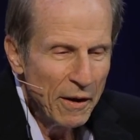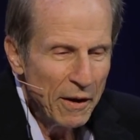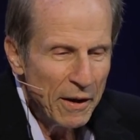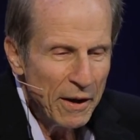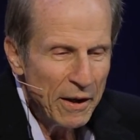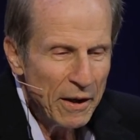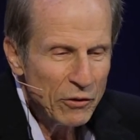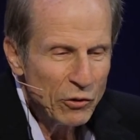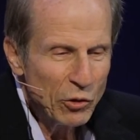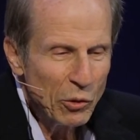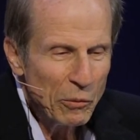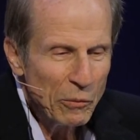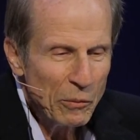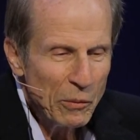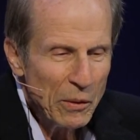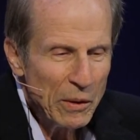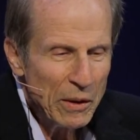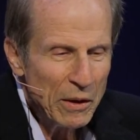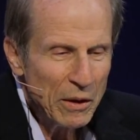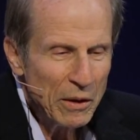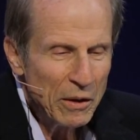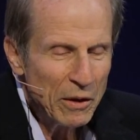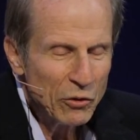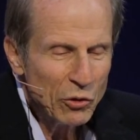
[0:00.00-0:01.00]
It's
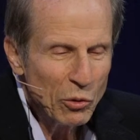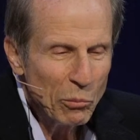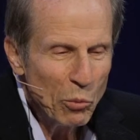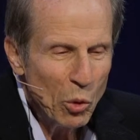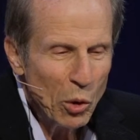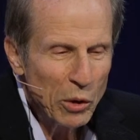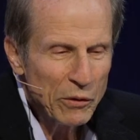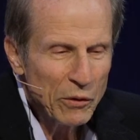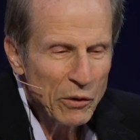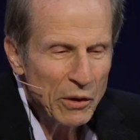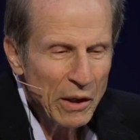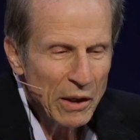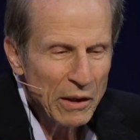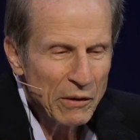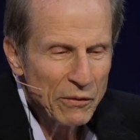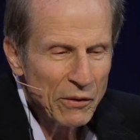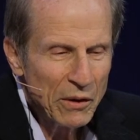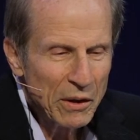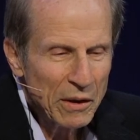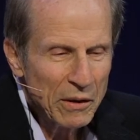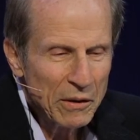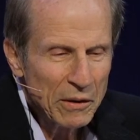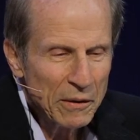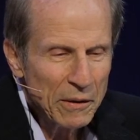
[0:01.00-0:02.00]
a book that I
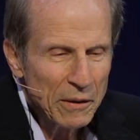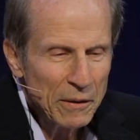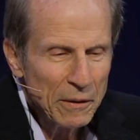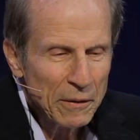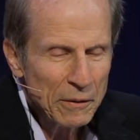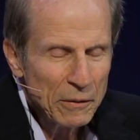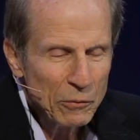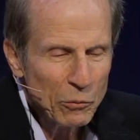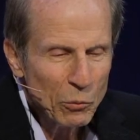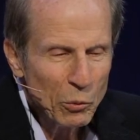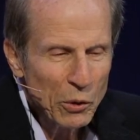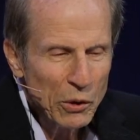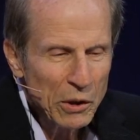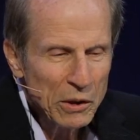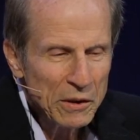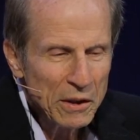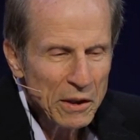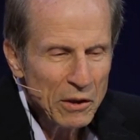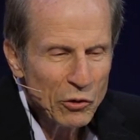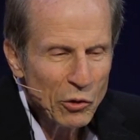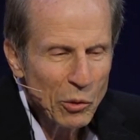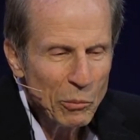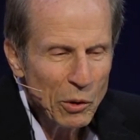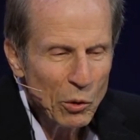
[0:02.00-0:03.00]
think really
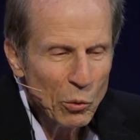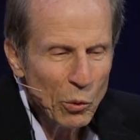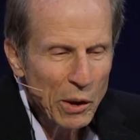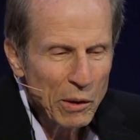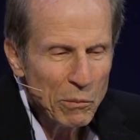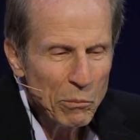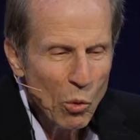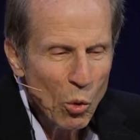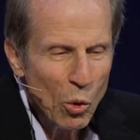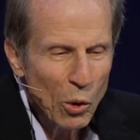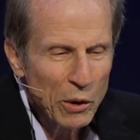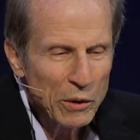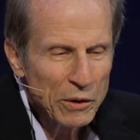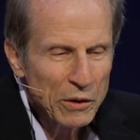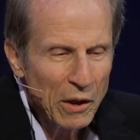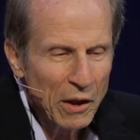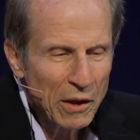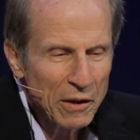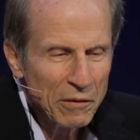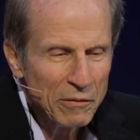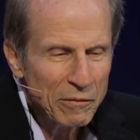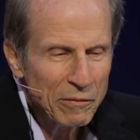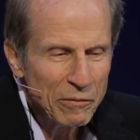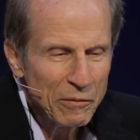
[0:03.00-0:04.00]
needs to be read more. It
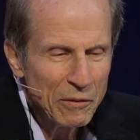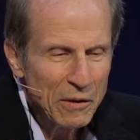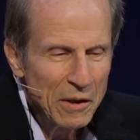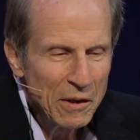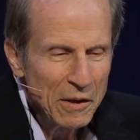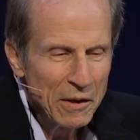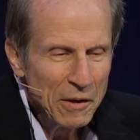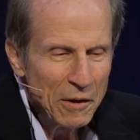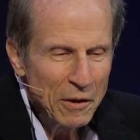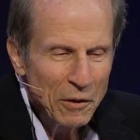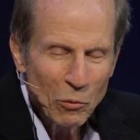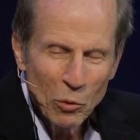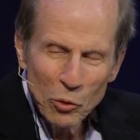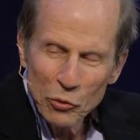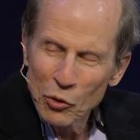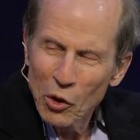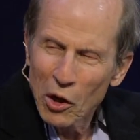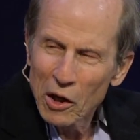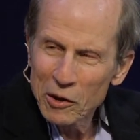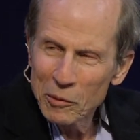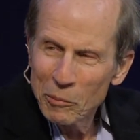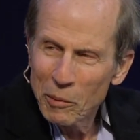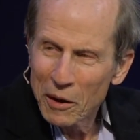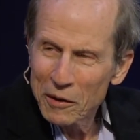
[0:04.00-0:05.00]
kind of, we'll
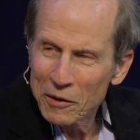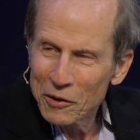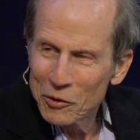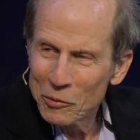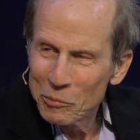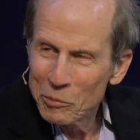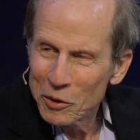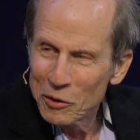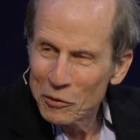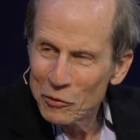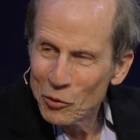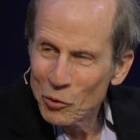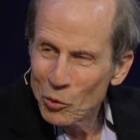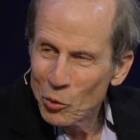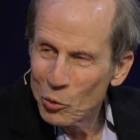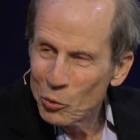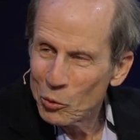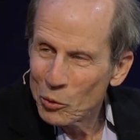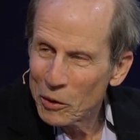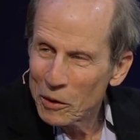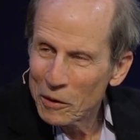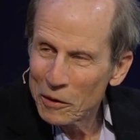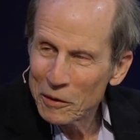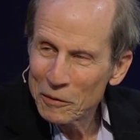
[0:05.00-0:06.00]
talk about it a bit
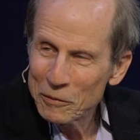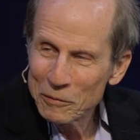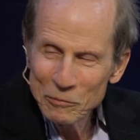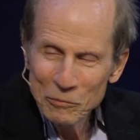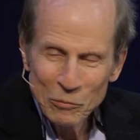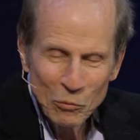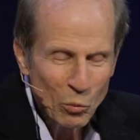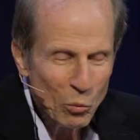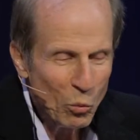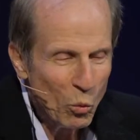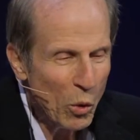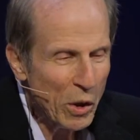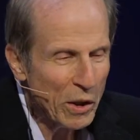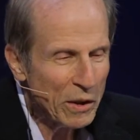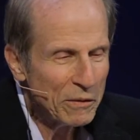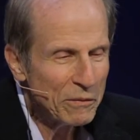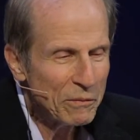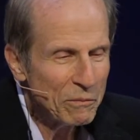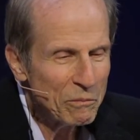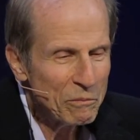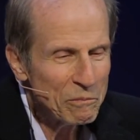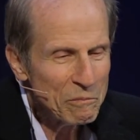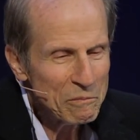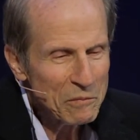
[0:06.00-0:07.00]
too, went
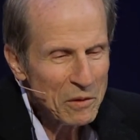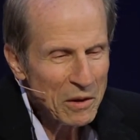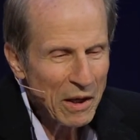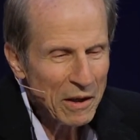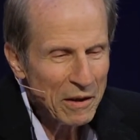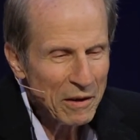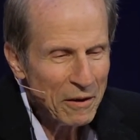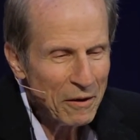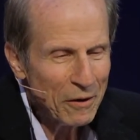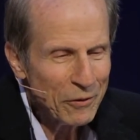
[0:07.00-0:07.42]
kind of